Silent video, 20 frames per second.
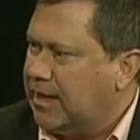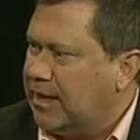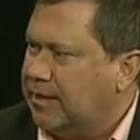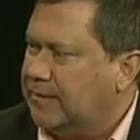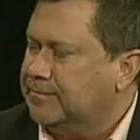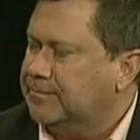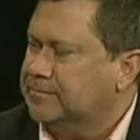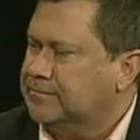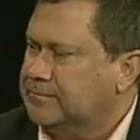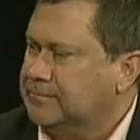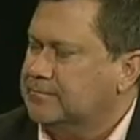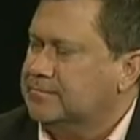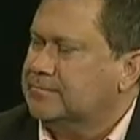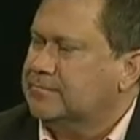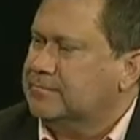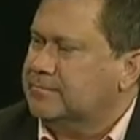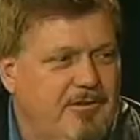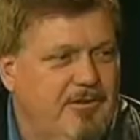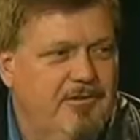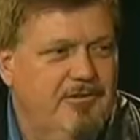No, they were
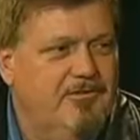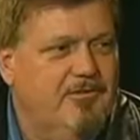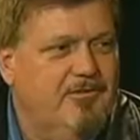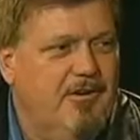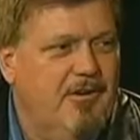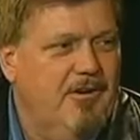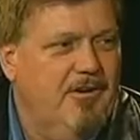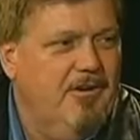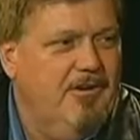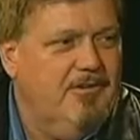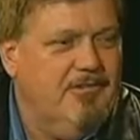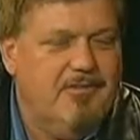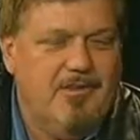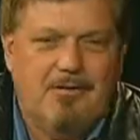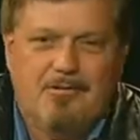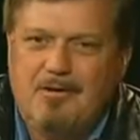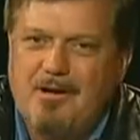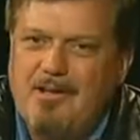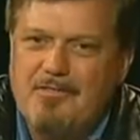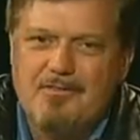brand new songs.
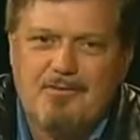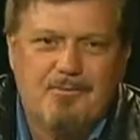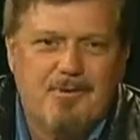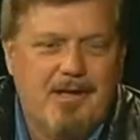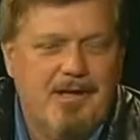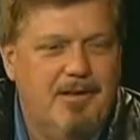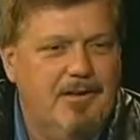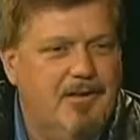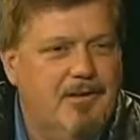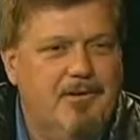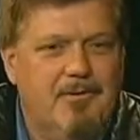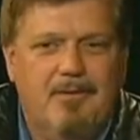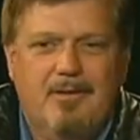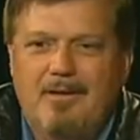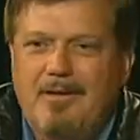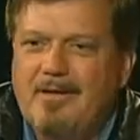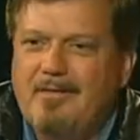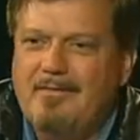Yeah. They were on the radio.